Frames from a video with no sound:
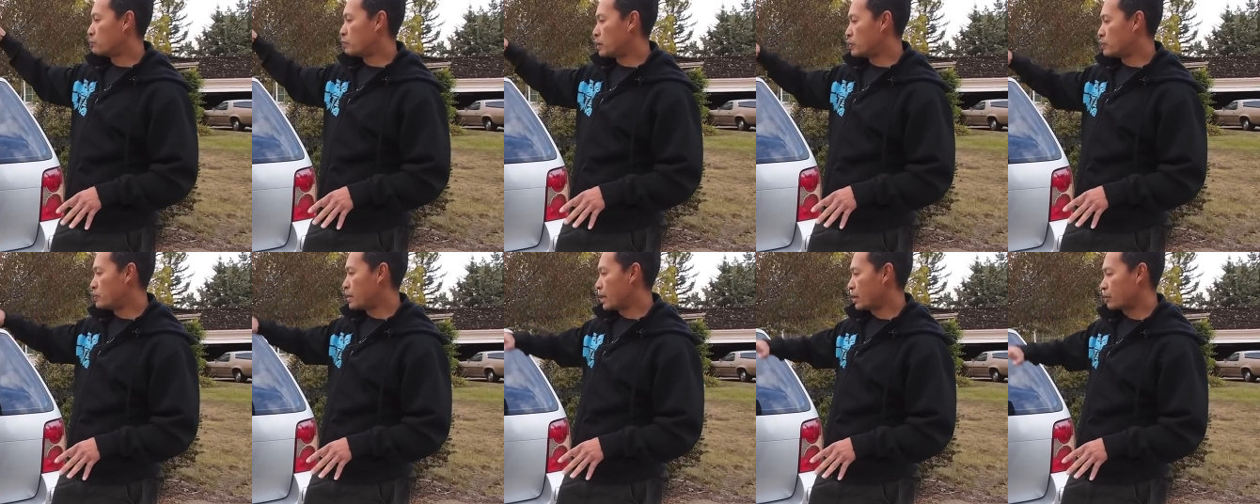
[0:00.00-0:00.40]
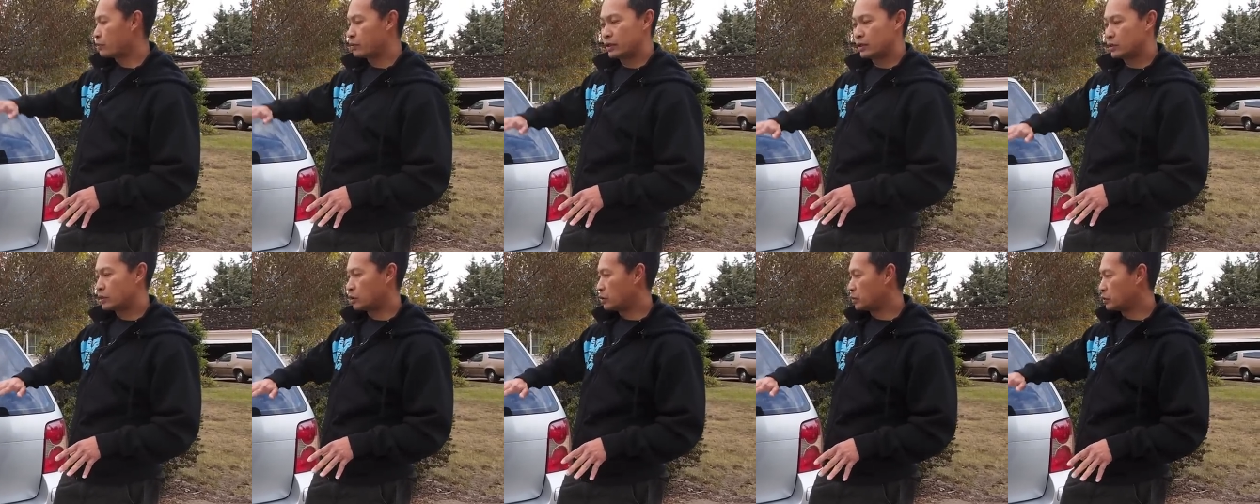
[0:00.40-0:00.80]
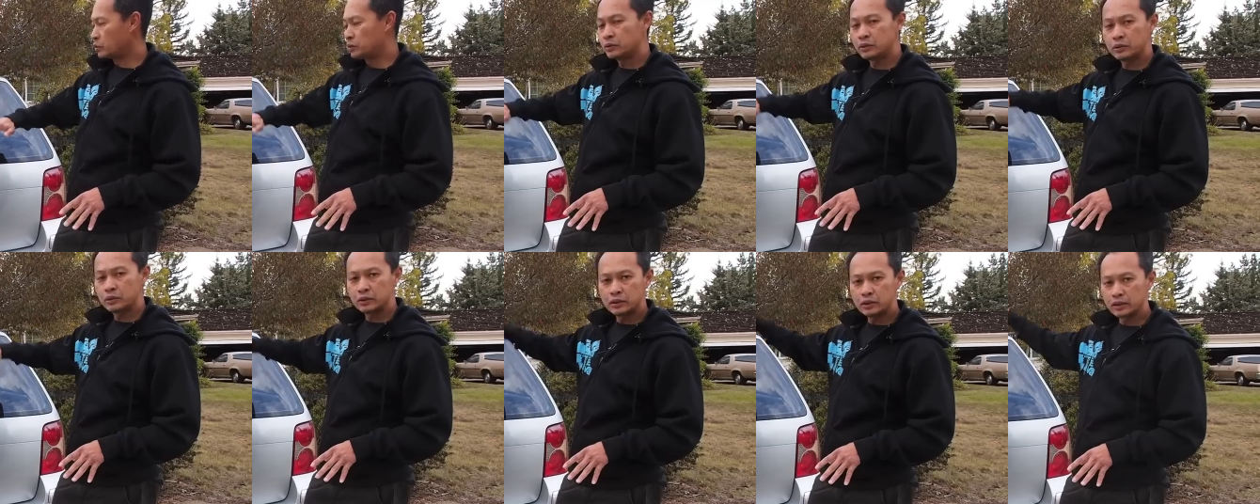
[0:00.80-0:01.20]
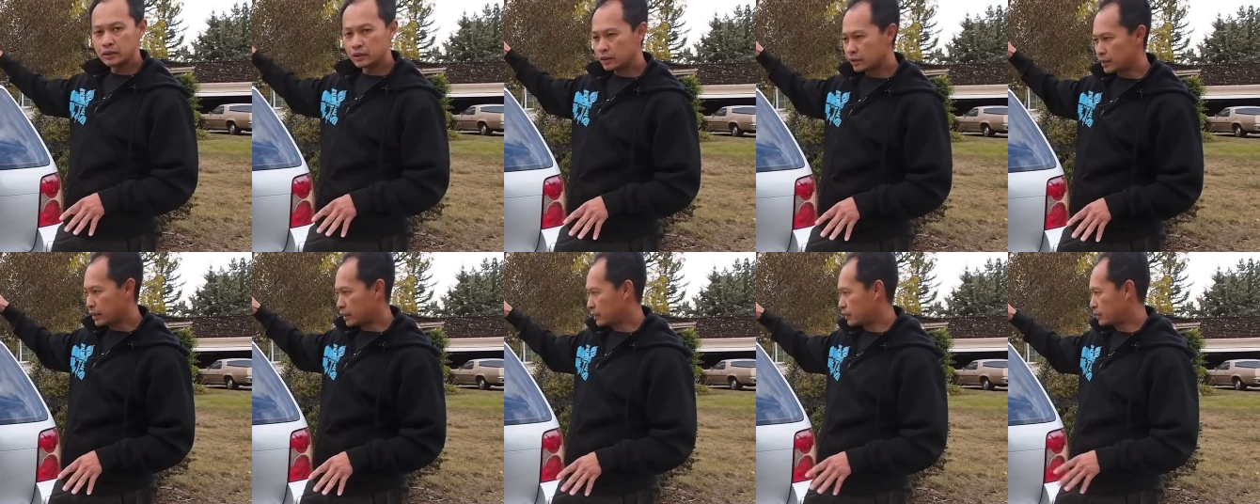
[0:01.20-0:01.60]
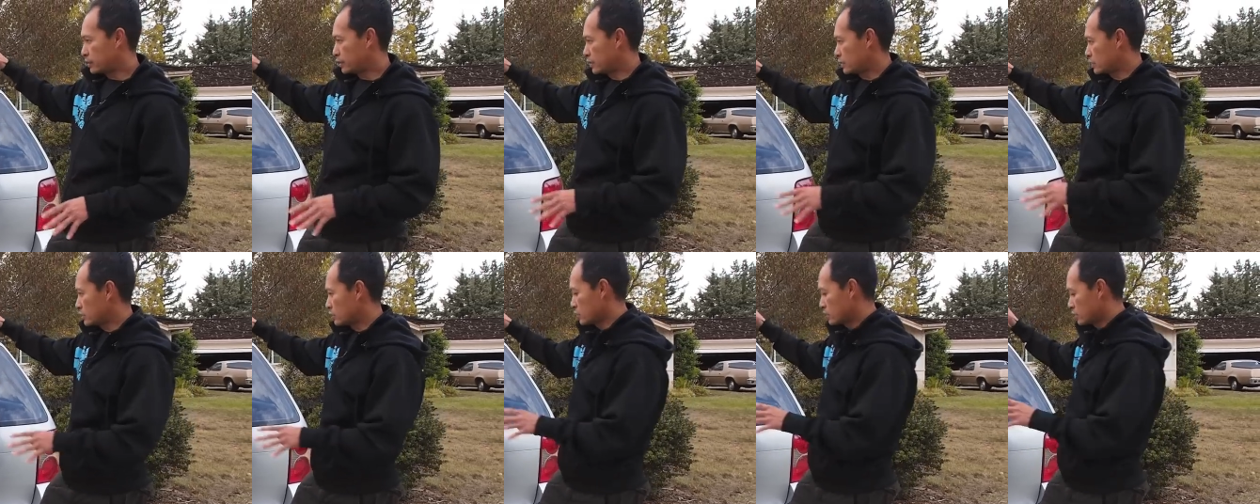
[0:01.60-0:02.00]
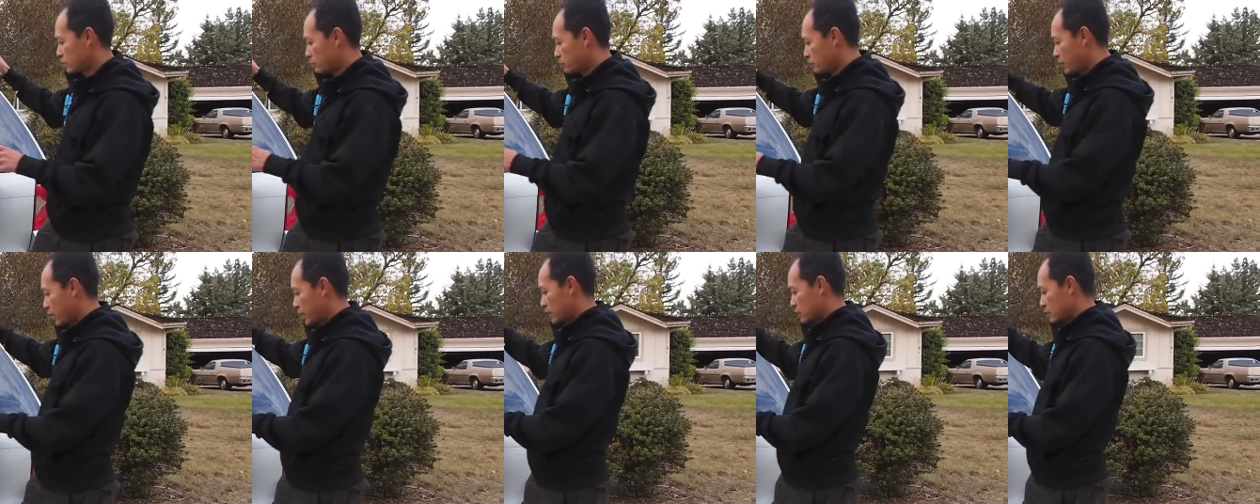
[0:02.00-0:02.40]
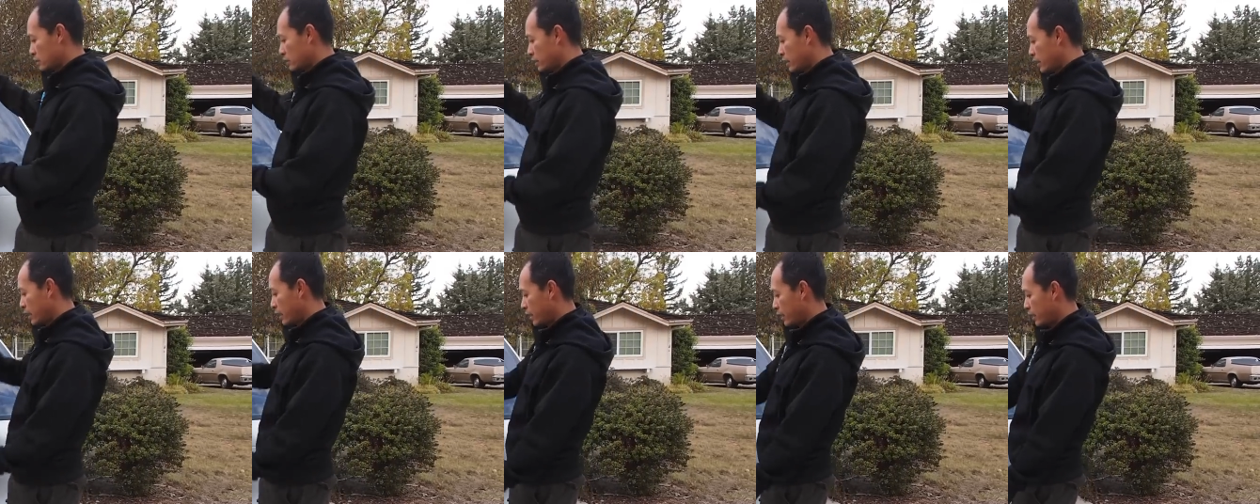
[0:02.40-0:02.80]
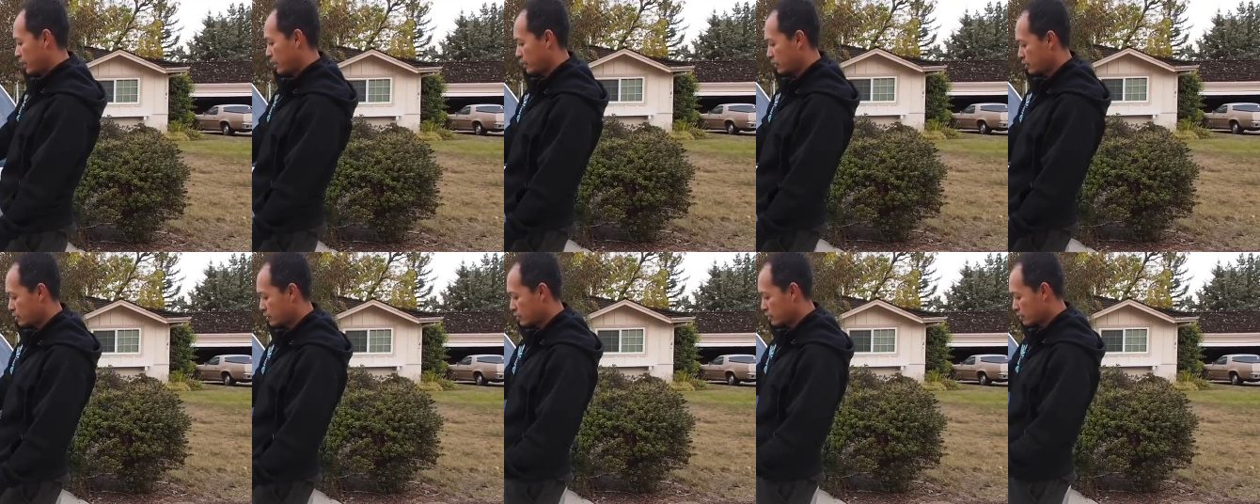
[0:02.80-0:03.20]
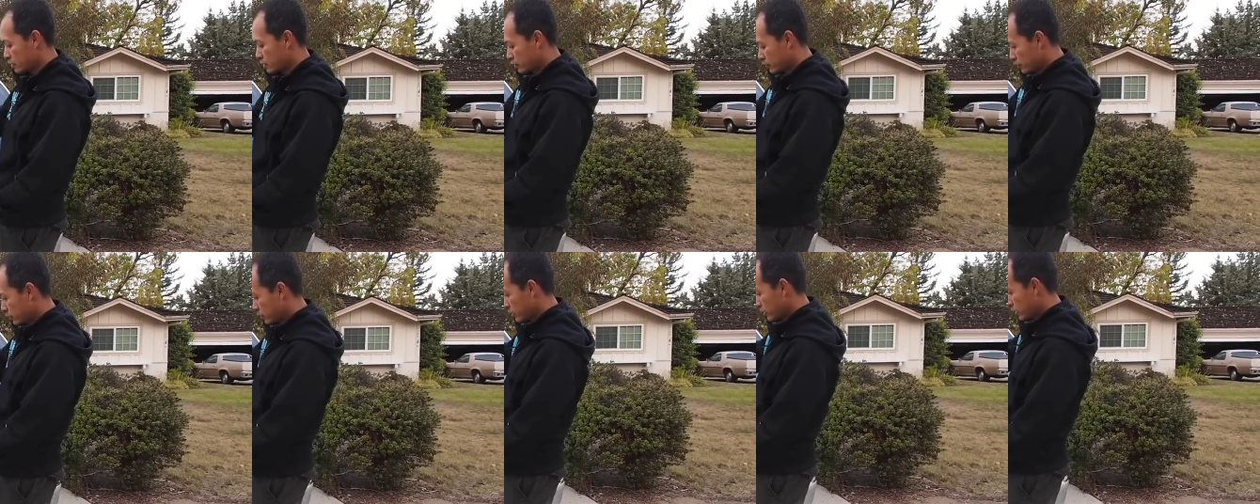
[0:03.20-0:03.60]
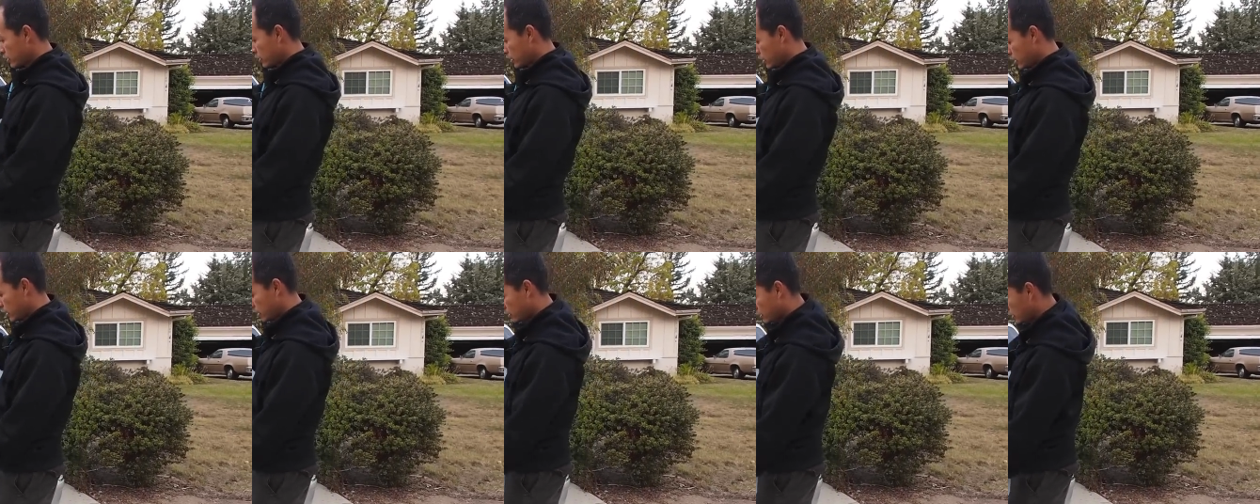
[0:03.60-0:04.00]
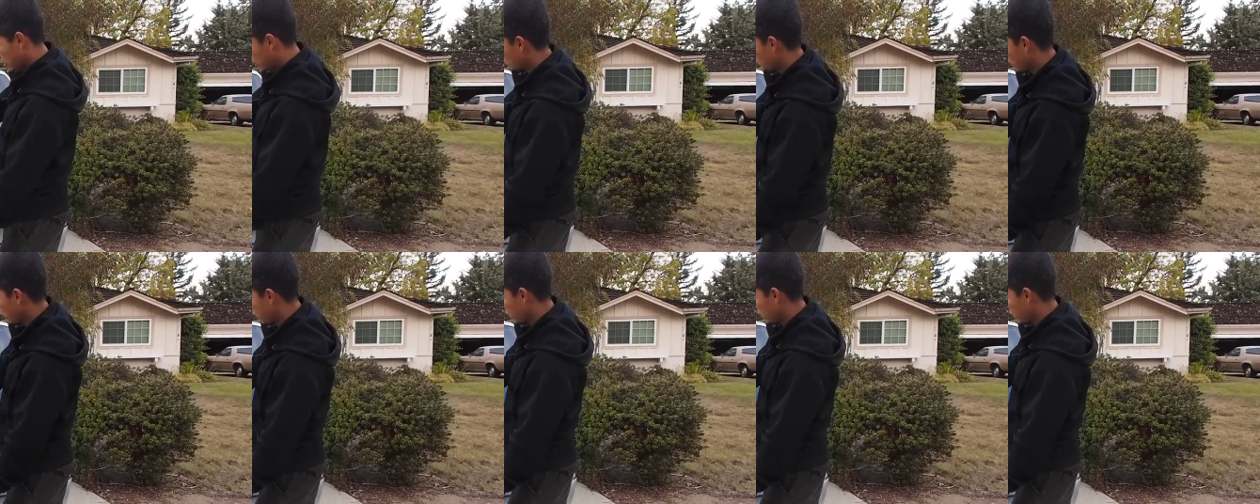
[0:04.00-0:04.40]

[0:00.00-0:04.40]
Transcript: a, back window like this, because the bike's gonna hang uh, this way,